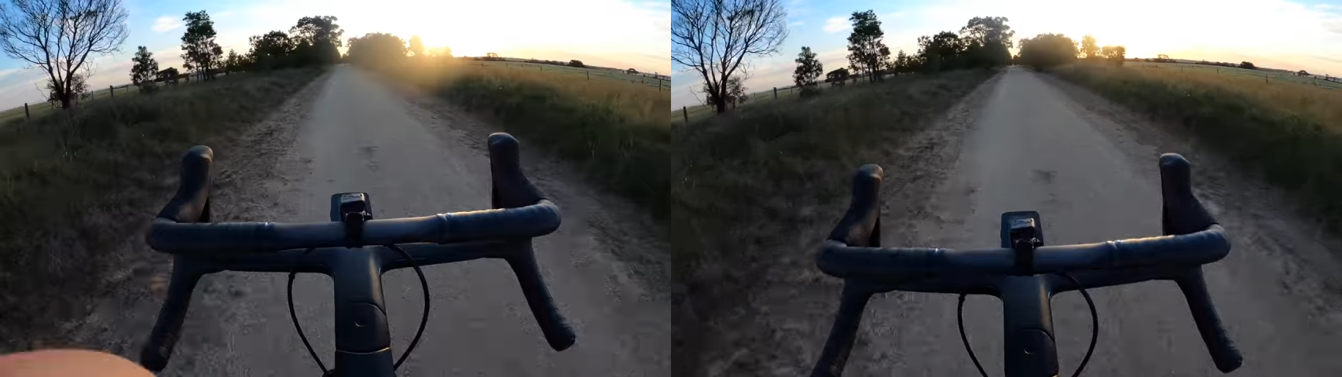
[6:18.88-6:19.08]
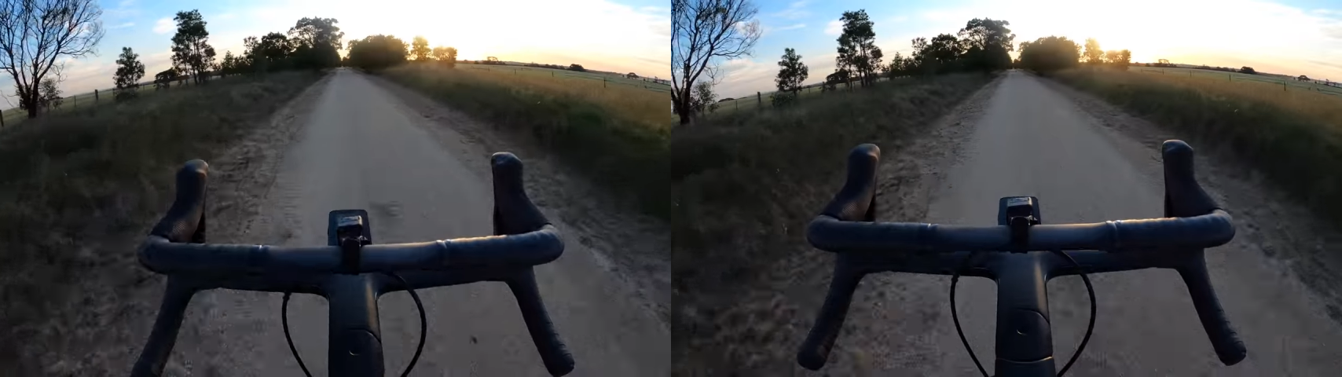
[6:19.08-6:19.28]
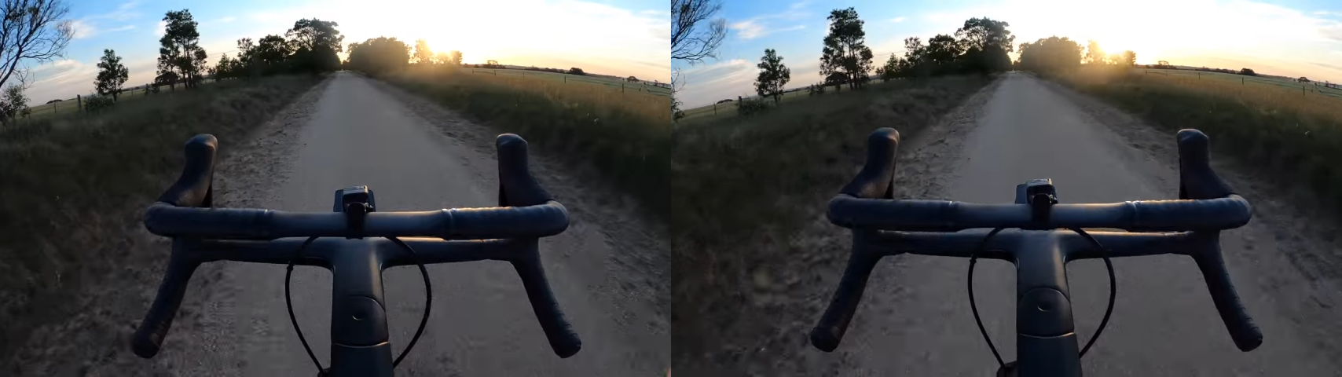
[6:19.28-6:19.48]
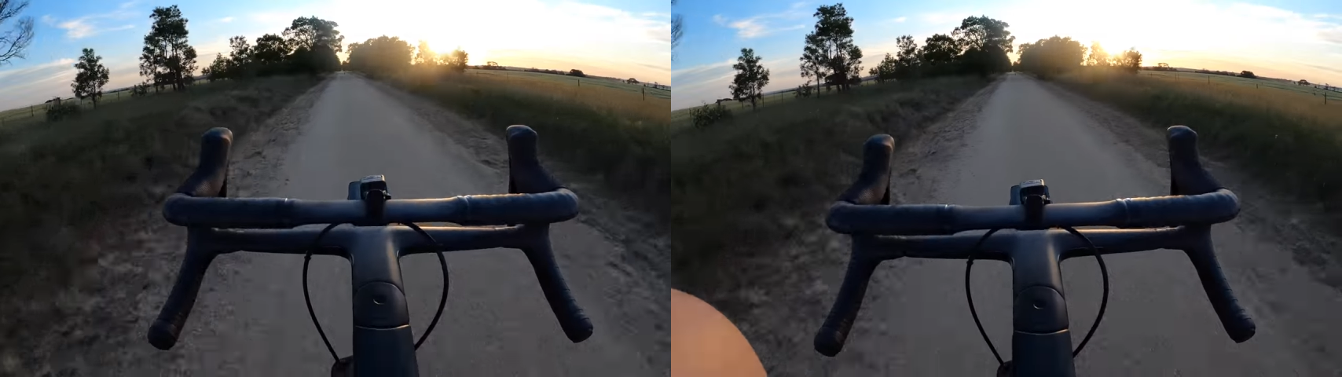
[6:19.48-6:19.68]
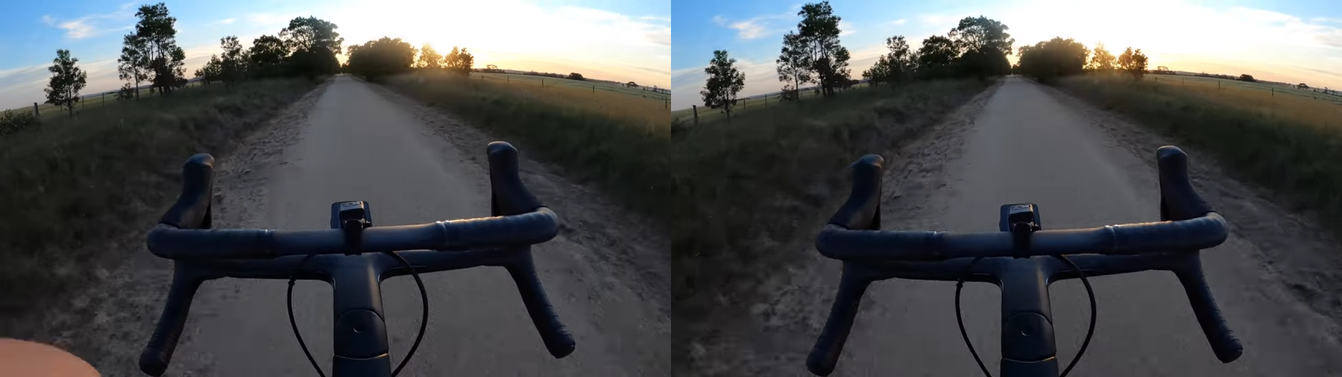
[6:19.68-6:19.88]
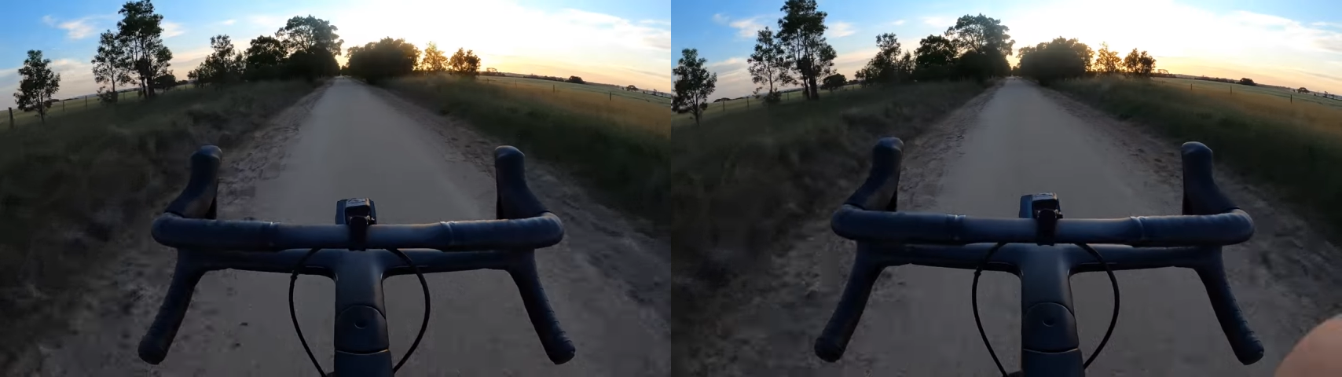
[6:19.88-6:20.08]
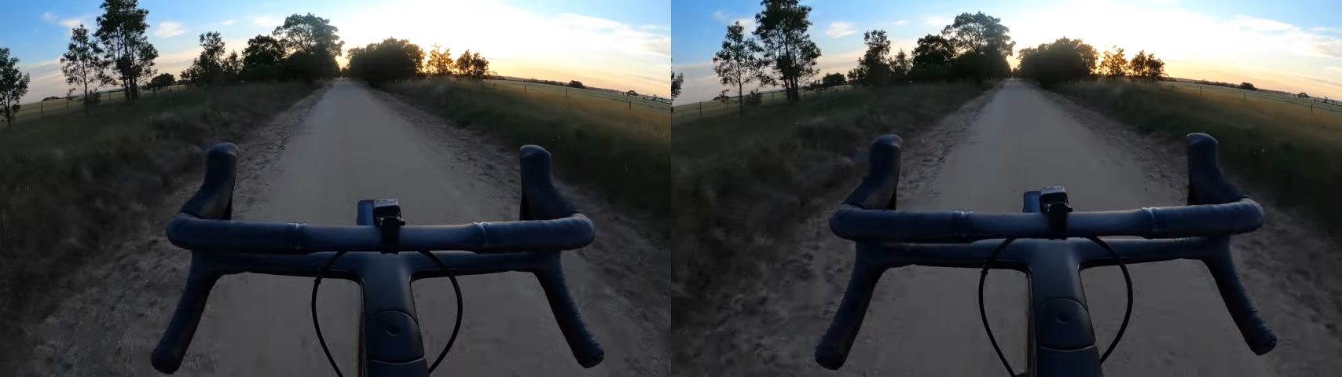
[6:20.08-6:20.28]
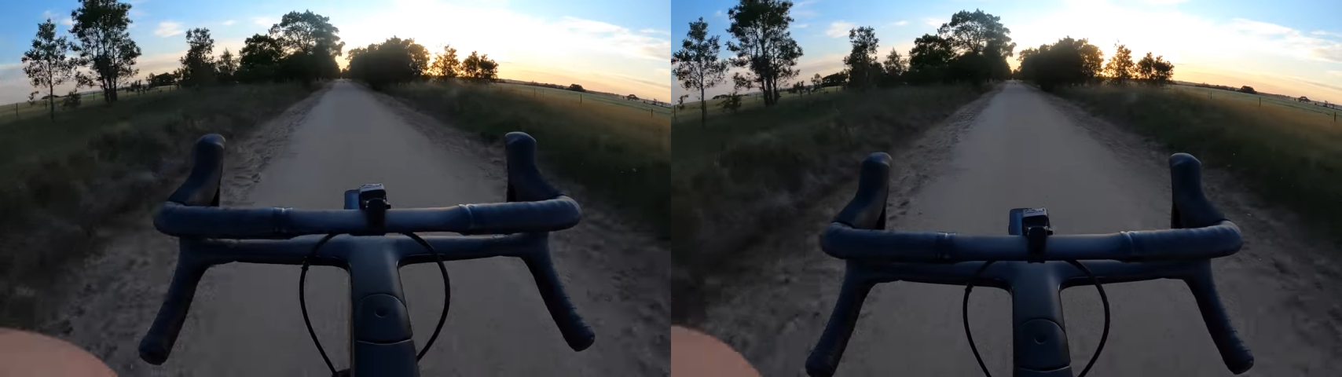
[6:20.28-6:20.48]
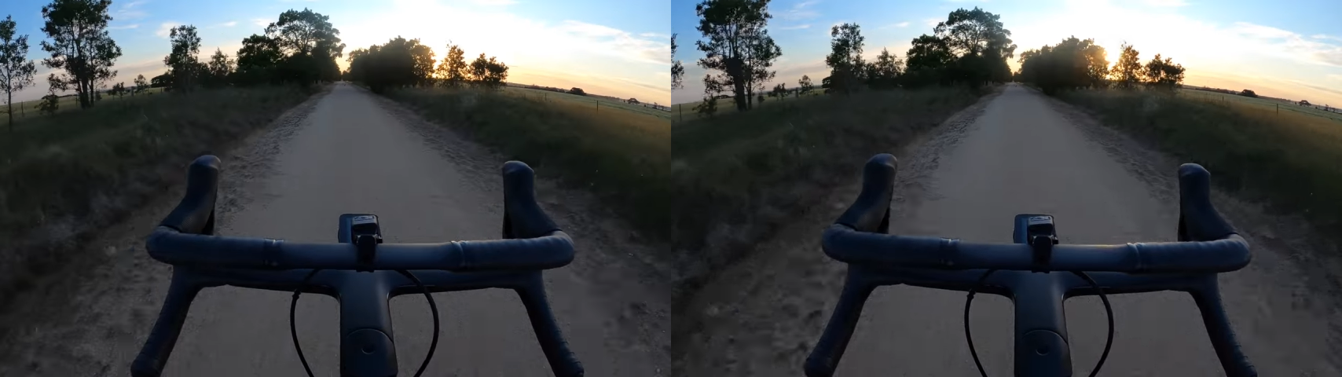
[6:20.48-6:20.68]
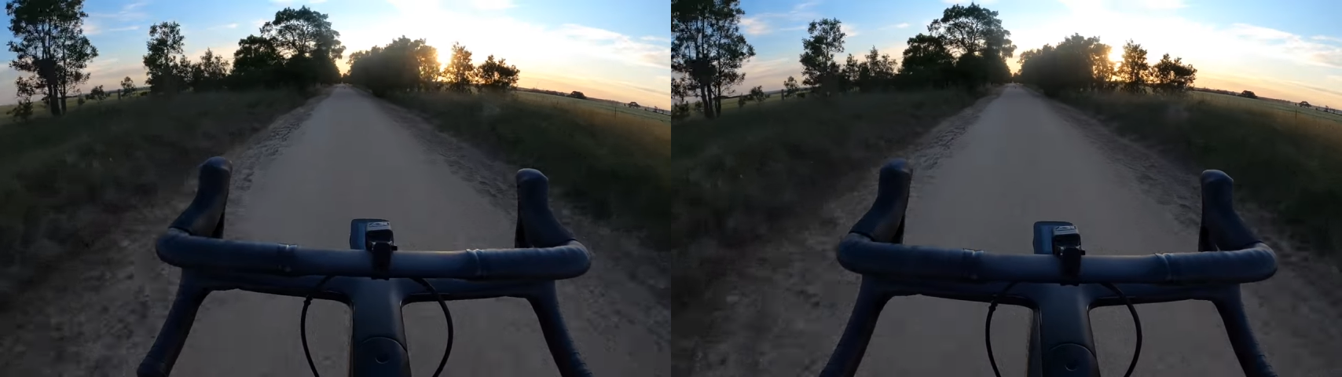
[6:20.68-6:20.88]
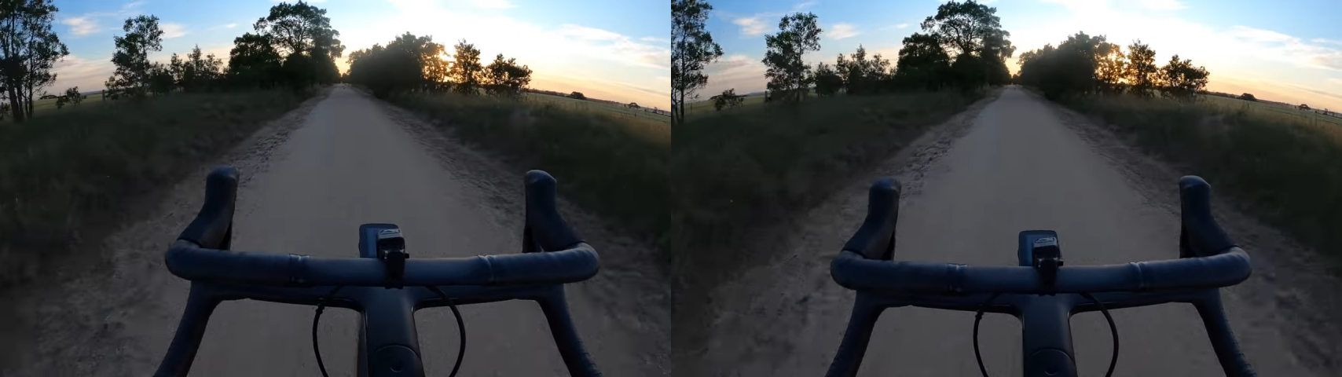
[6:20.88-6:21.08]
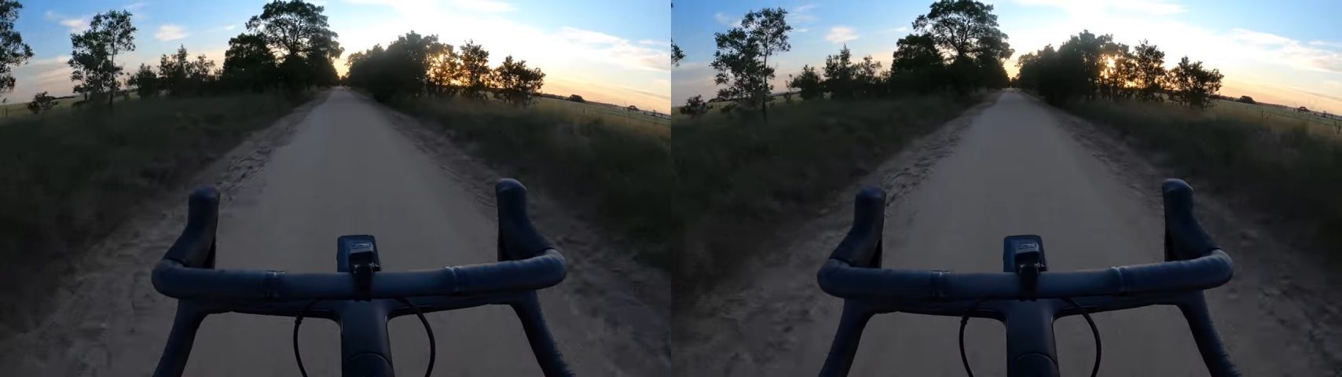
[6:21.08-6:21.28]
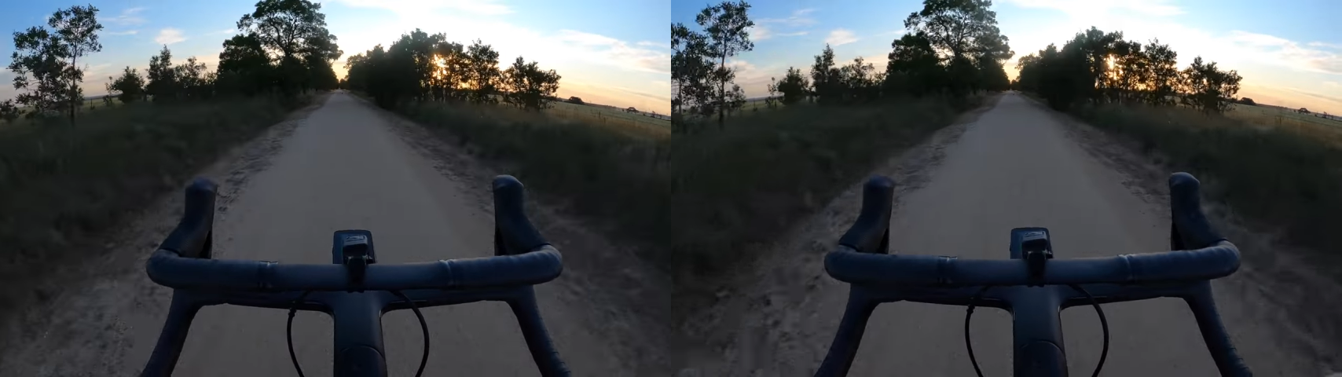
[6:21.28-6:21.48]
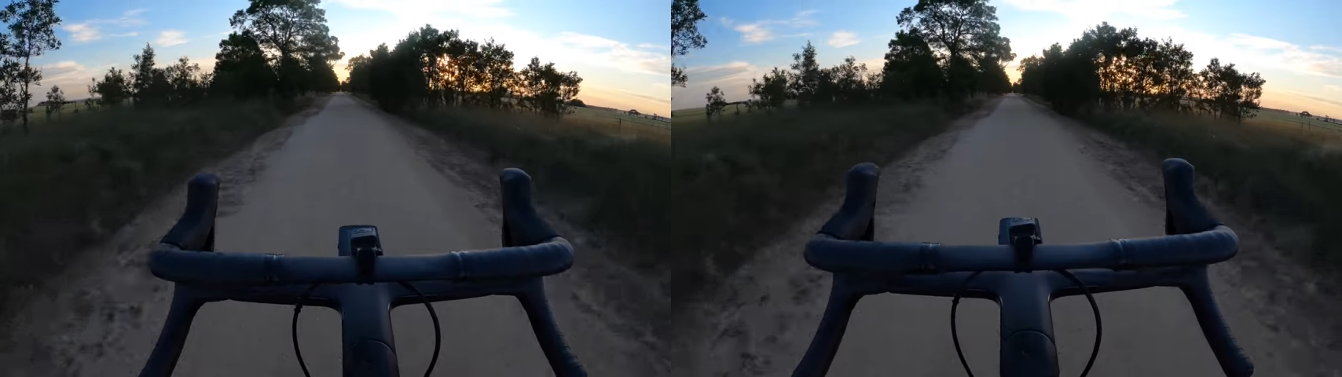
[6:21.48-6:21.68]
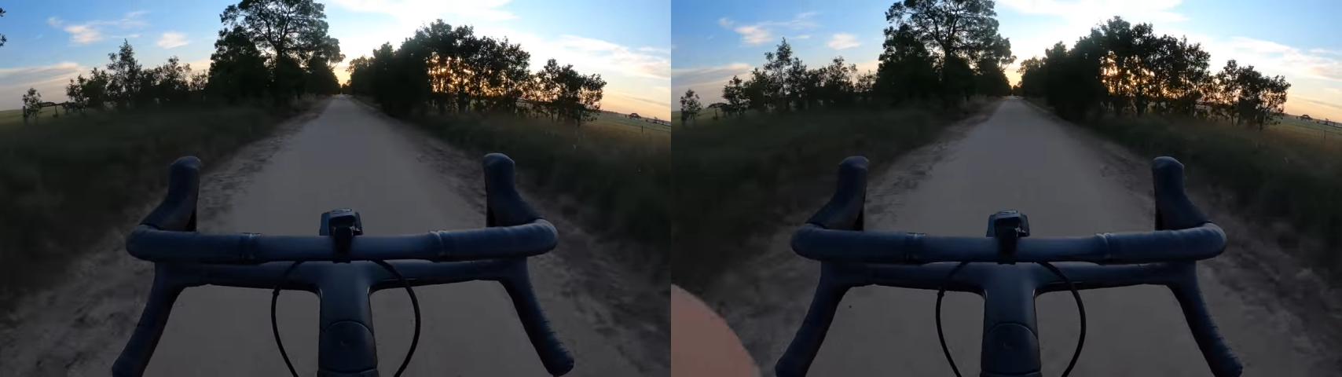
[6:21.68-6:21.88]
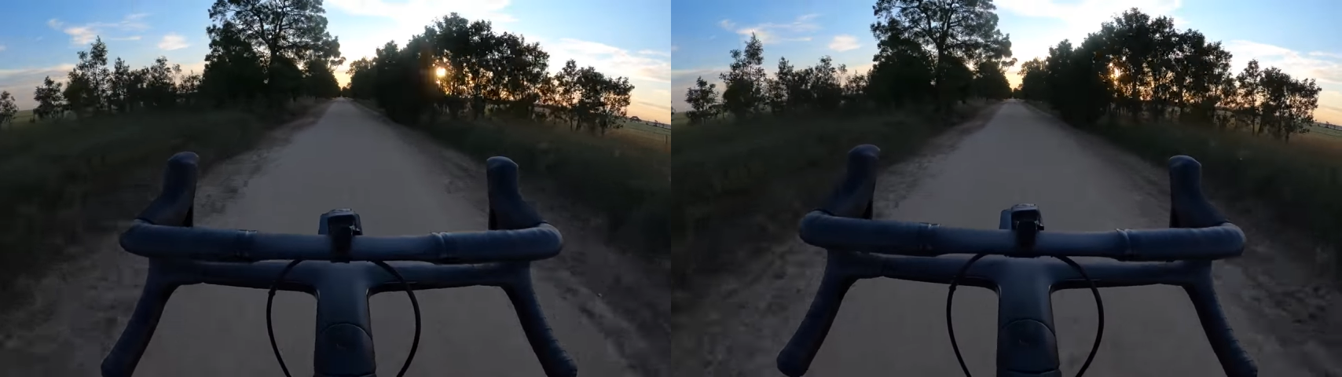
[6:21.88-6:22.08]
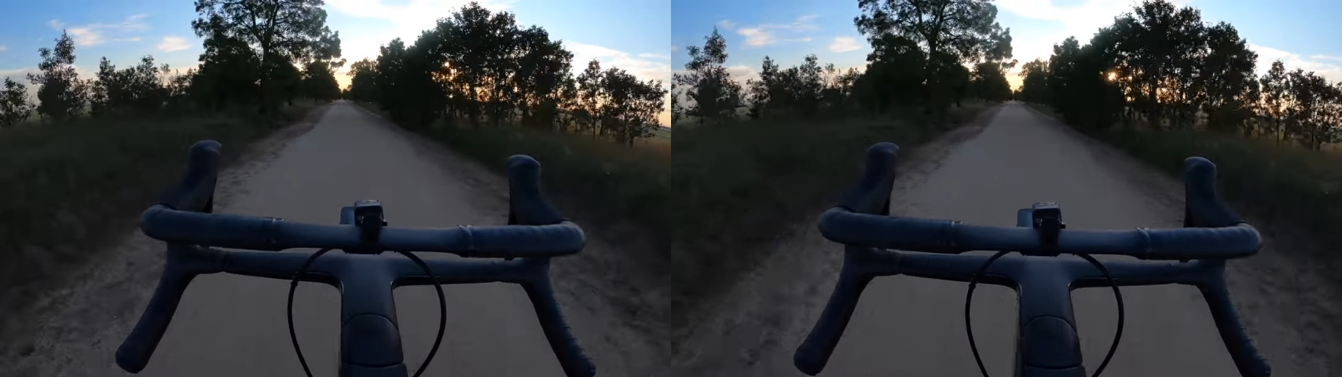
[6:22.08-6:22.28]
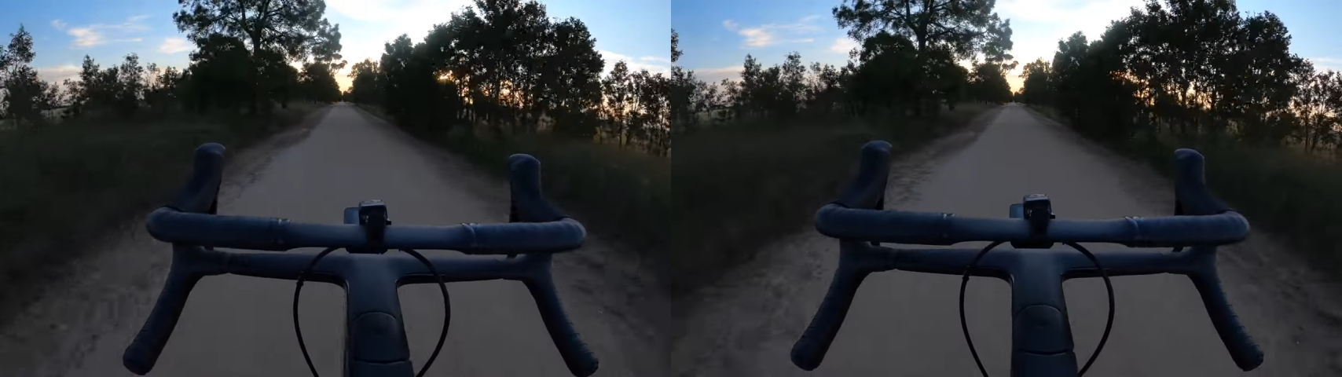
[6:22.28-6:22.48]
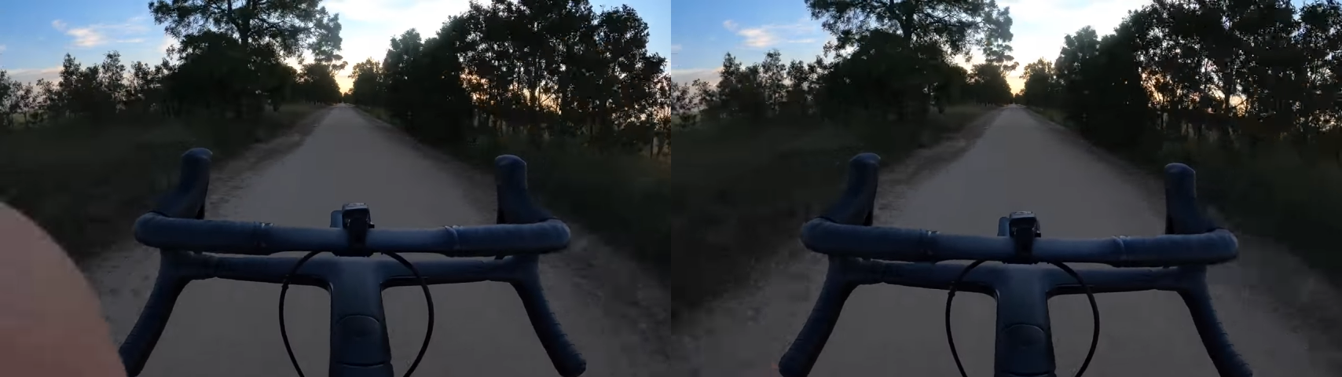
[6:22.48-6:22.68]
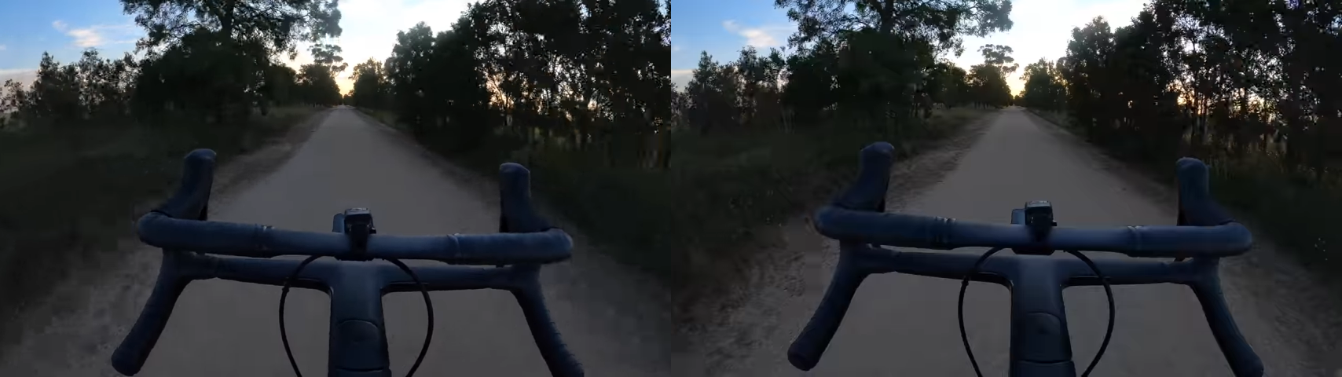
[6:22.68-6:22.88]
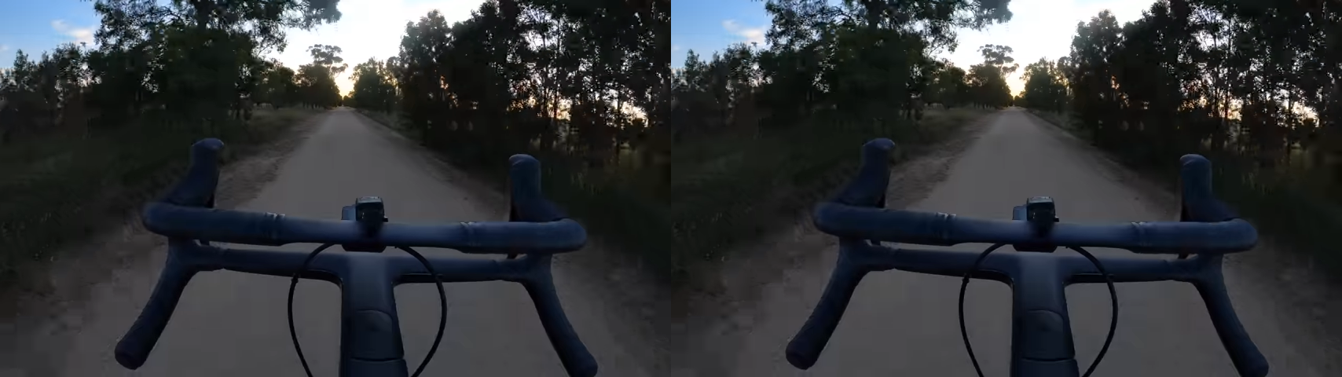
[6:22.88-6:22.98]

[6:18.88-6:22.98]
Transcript: (no speaker visible)